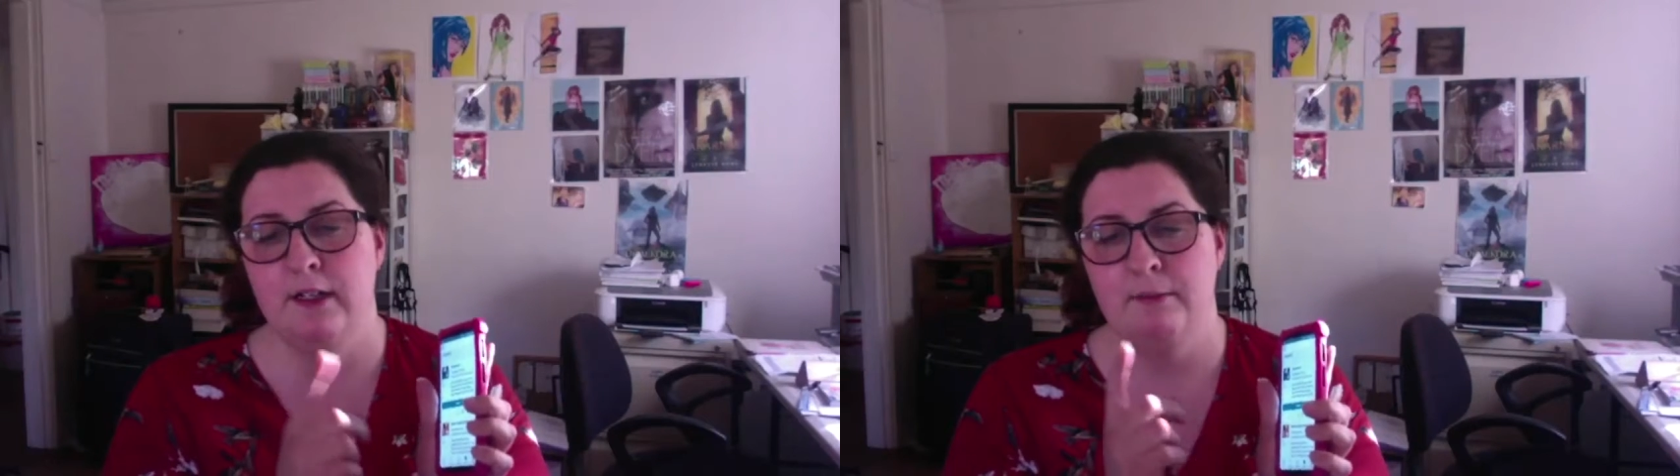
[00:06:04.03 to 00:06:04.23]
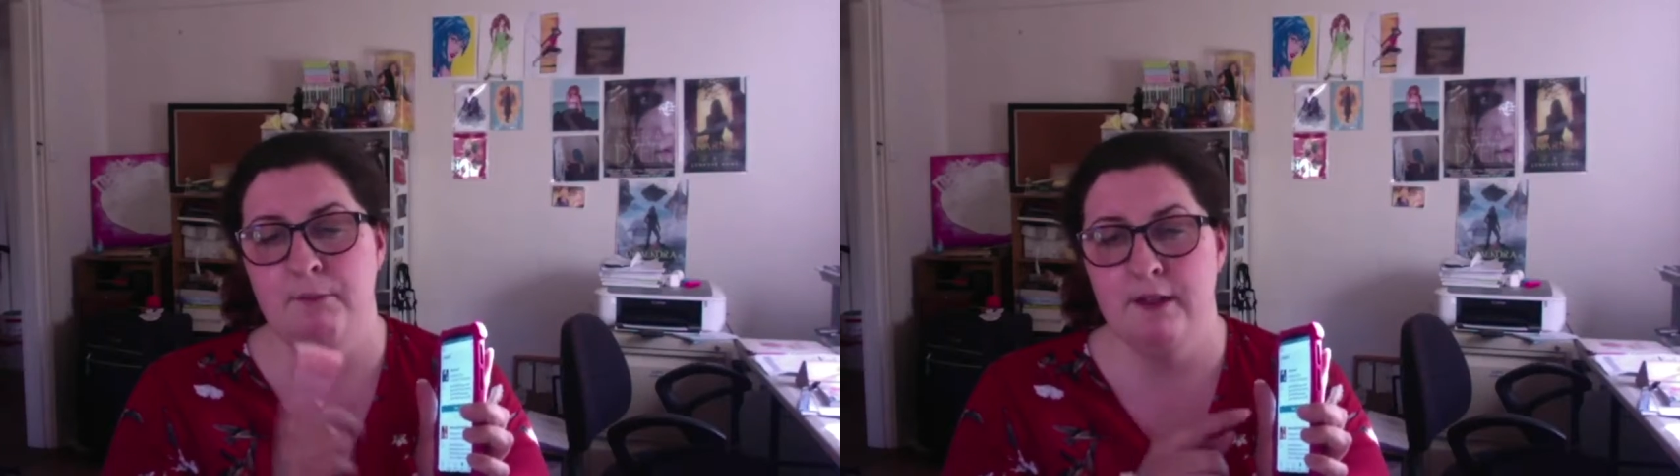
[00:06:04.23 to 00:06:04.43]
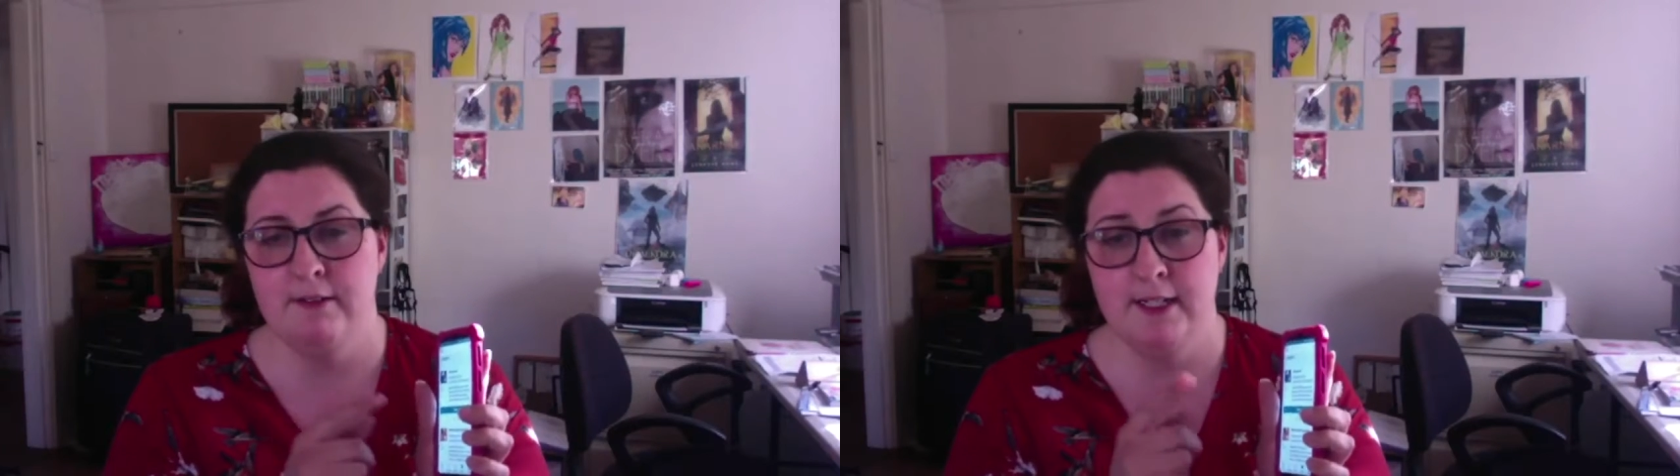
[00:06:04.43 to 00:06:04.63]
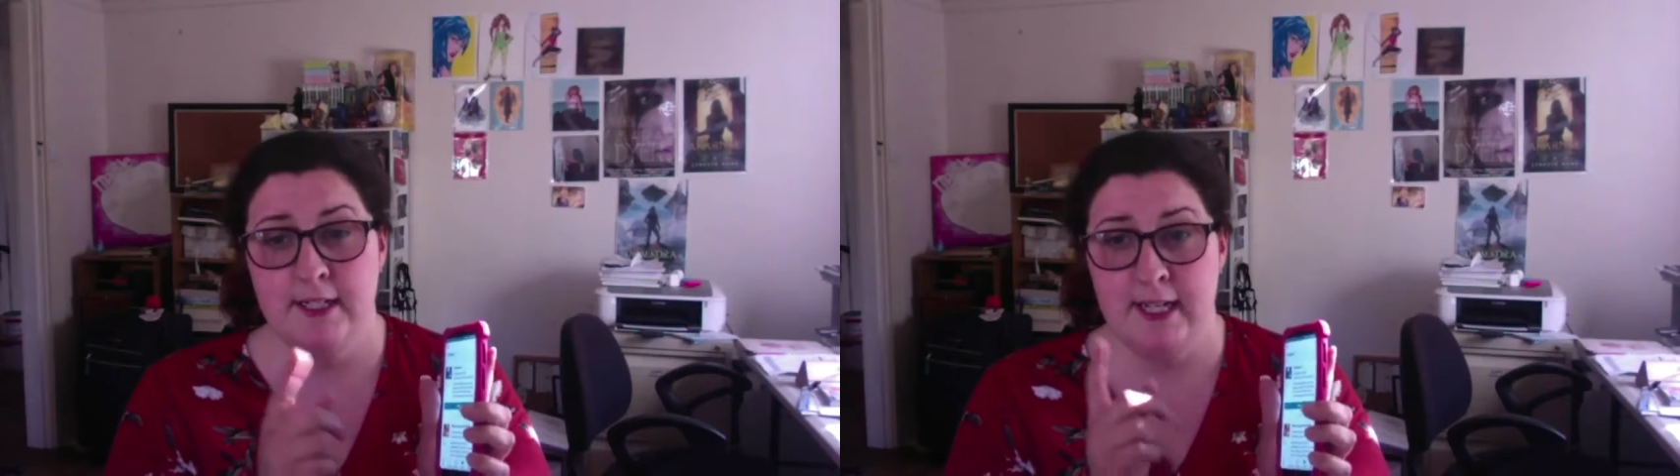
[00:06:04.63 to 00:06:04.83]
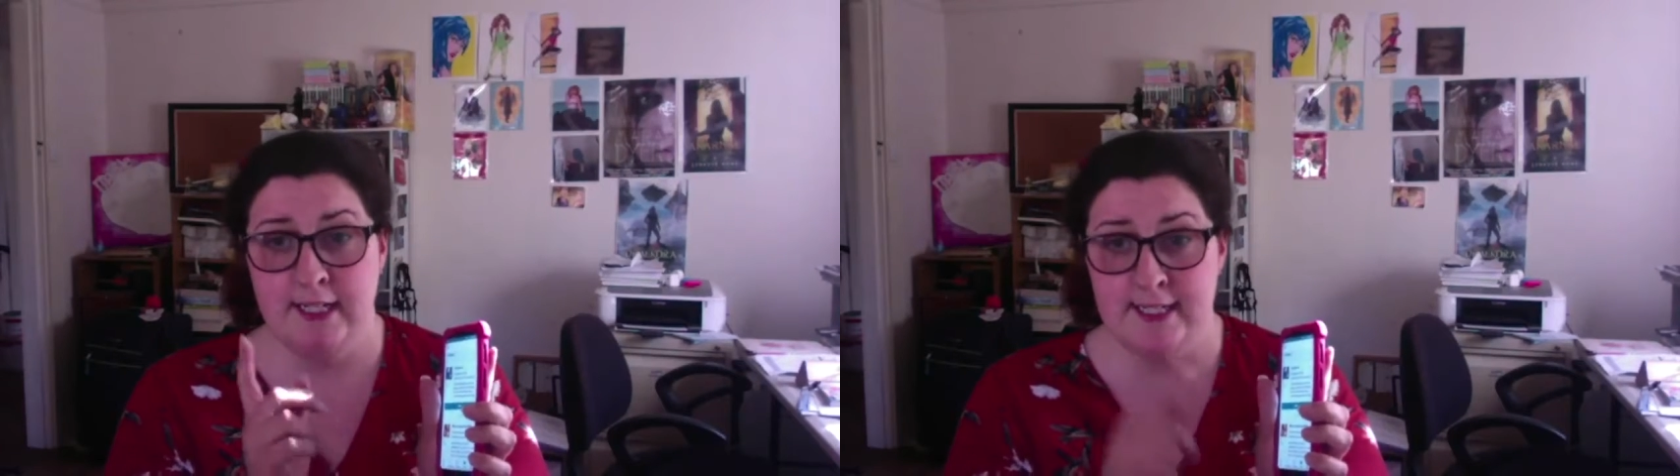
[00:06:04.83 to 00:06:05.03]

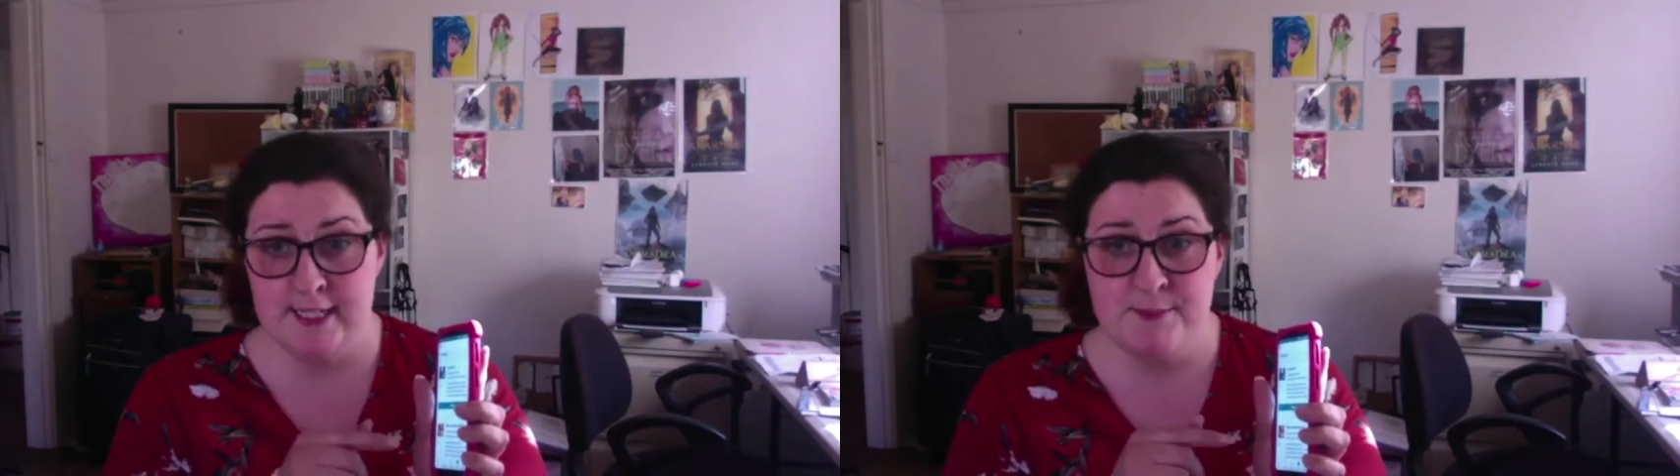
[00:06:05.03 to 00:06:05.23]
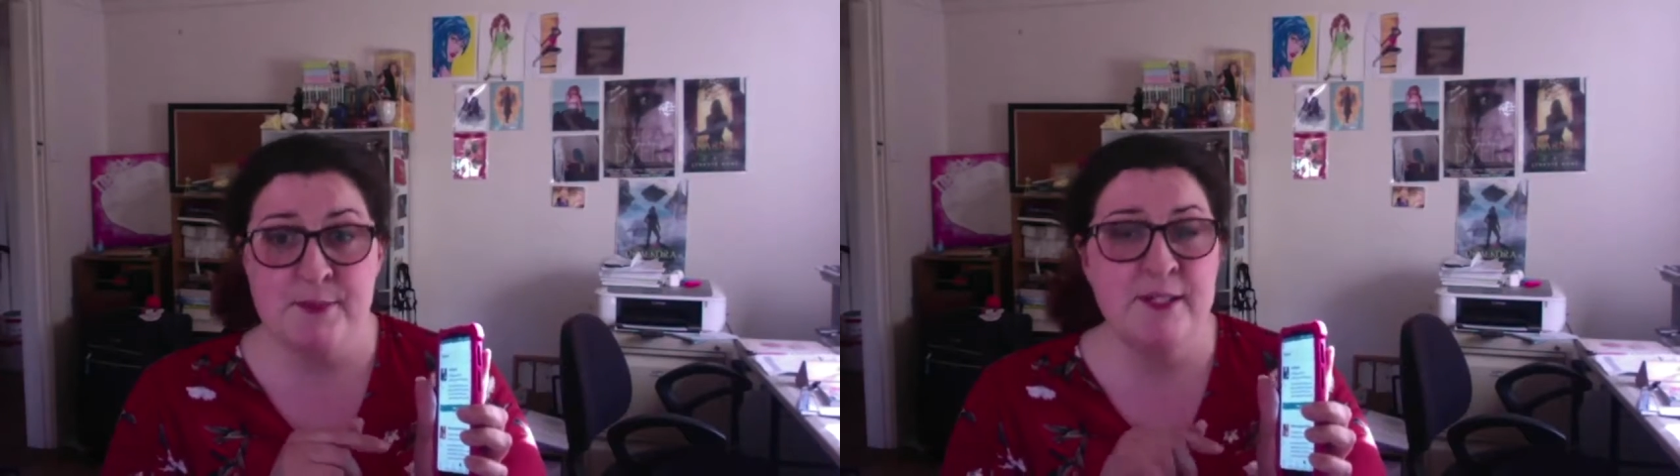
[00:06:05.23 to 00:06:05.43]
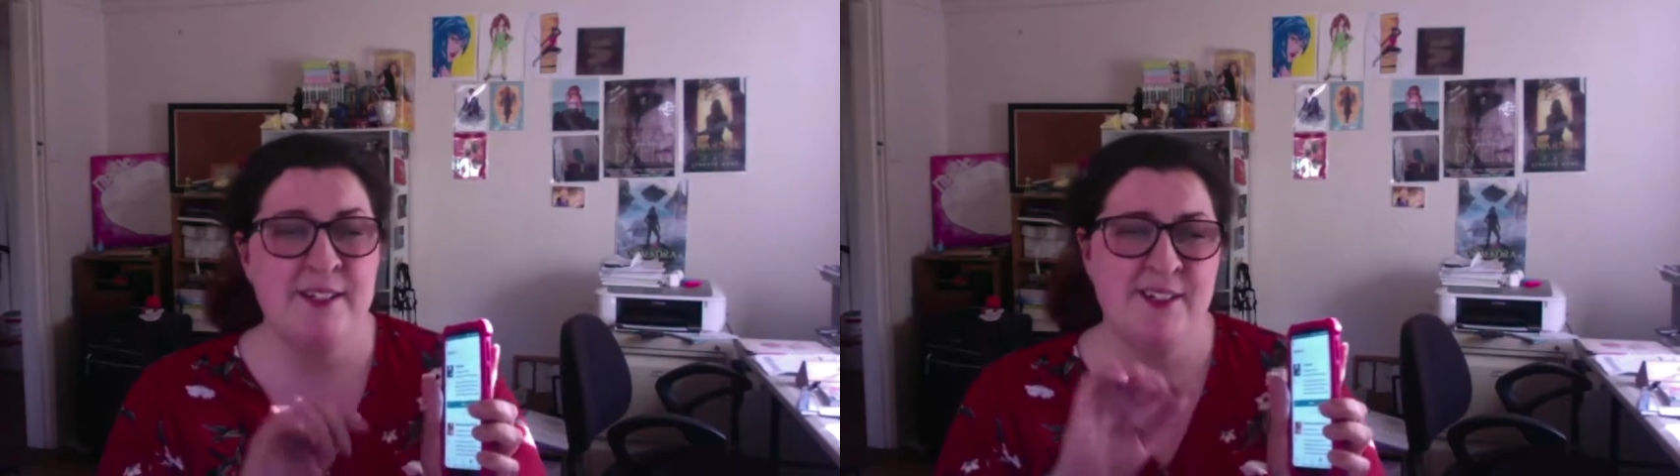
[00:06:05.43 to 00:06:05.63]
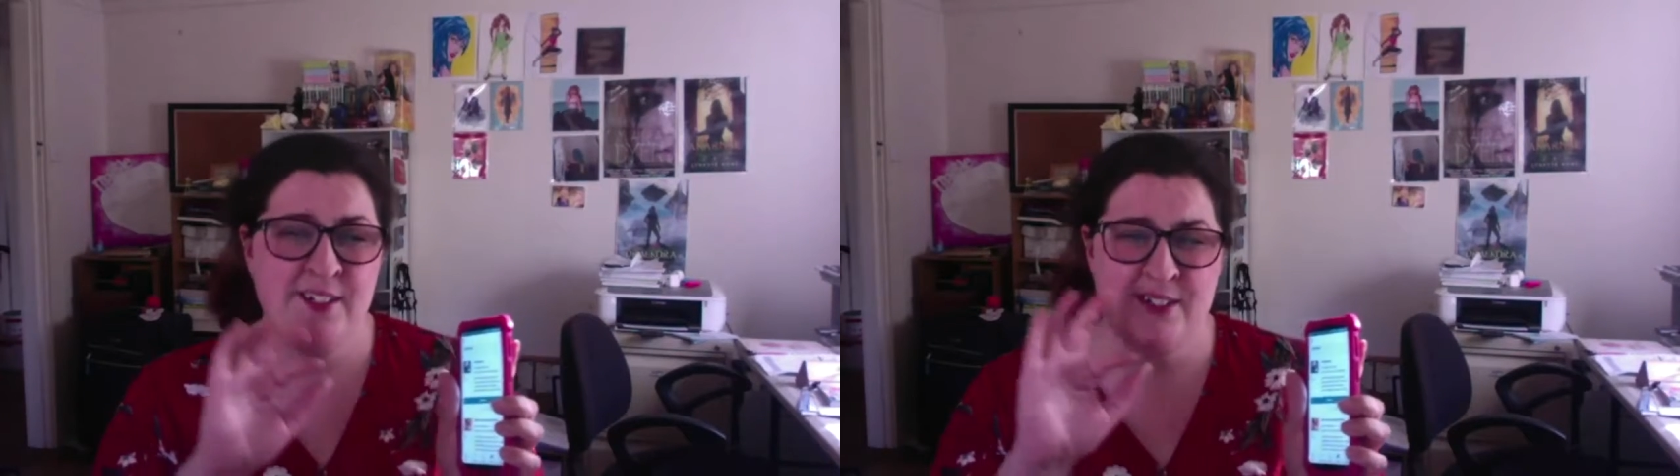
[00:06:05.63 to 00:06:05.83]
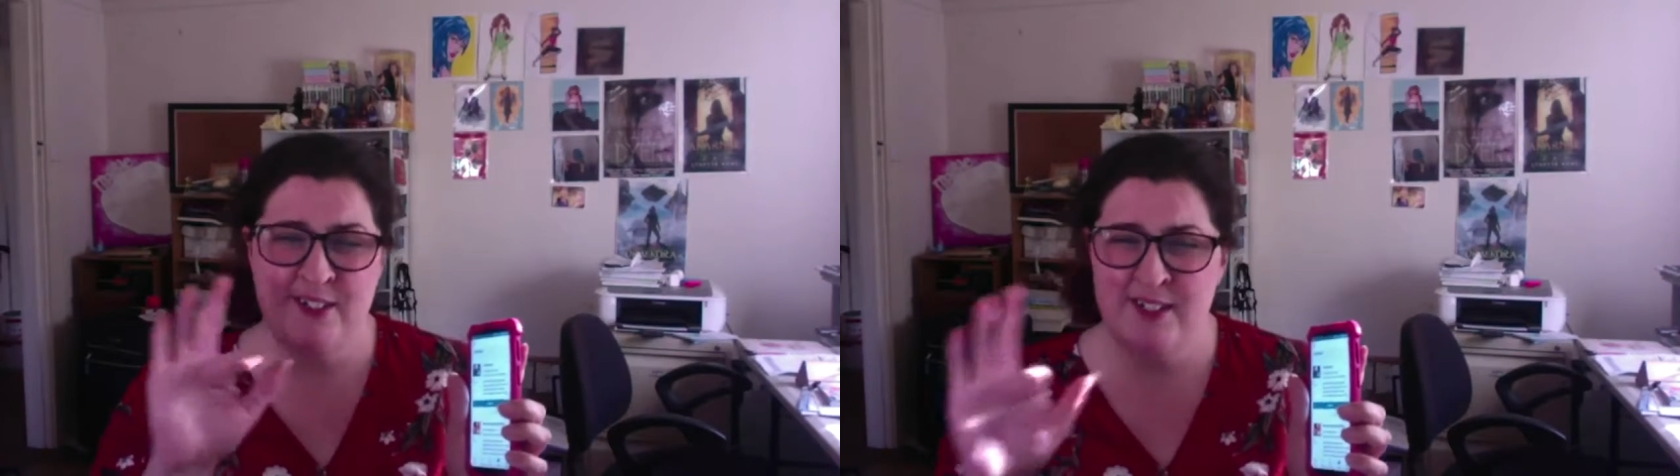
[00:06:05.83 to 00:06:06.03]
Marion and Gisborne
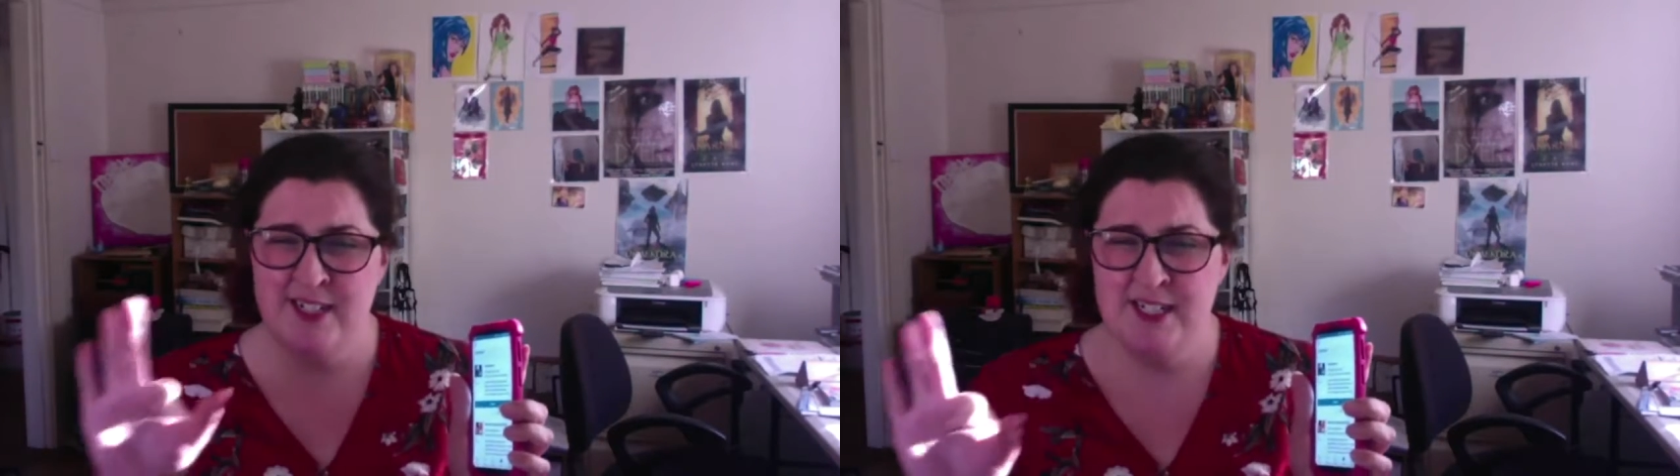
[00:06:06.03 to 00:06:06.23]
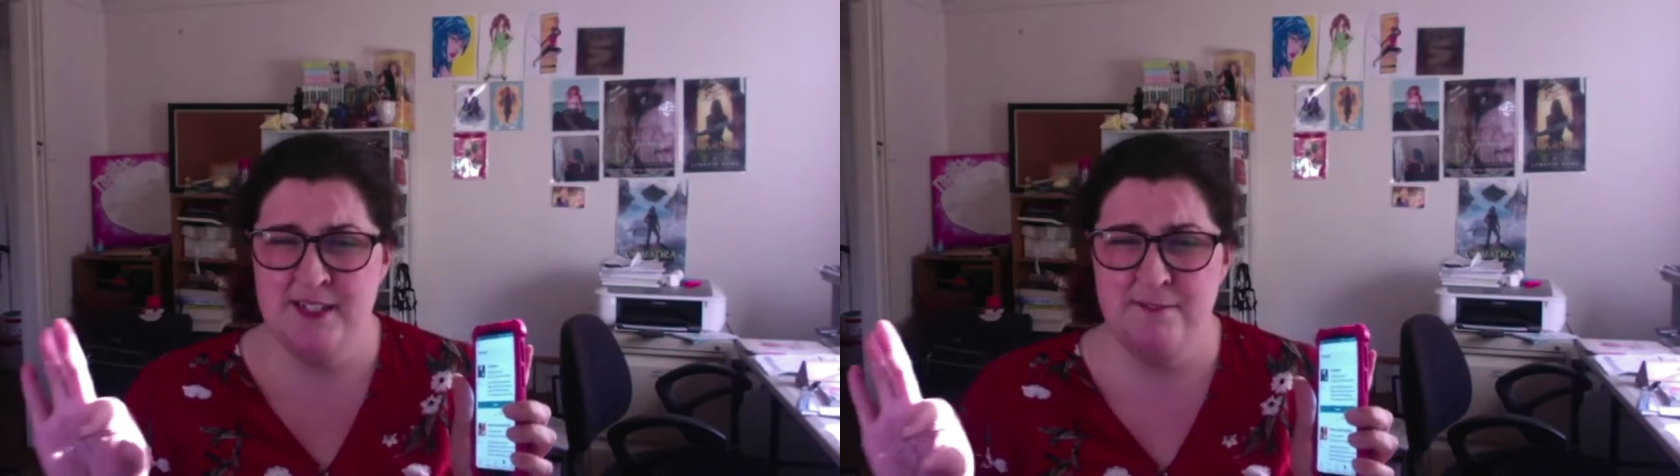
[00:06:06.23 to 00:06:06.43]
kind of